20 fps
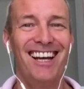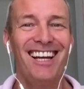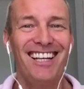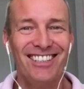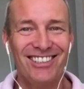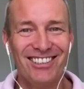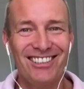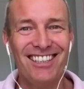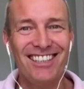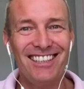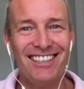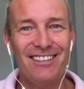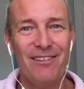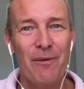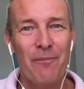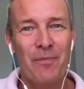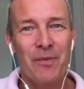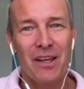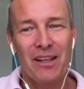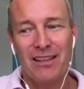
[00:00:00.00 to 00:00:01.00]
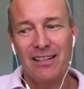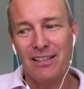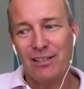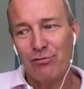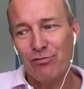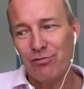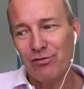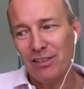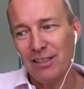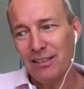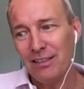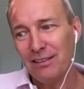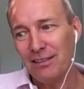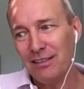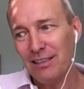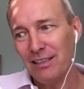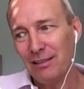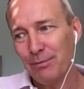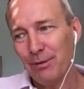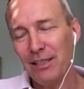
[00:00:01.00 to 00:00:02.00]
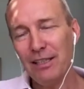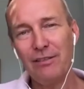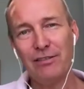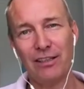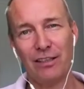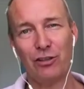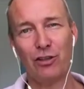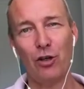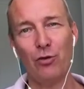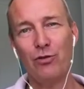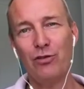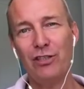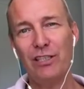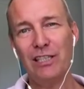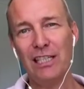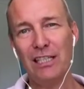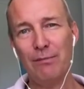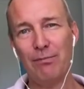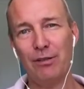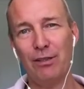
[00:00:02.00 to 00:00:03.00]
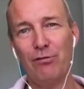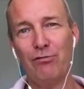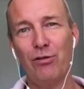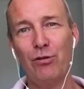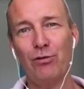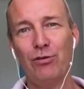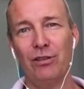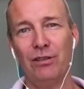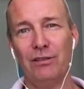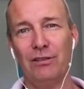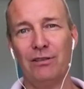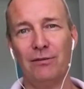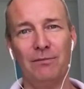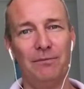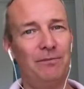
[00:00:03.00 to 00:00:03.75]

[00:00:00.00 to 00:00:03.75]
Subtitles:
You see, these beliefs are so deeply rooted.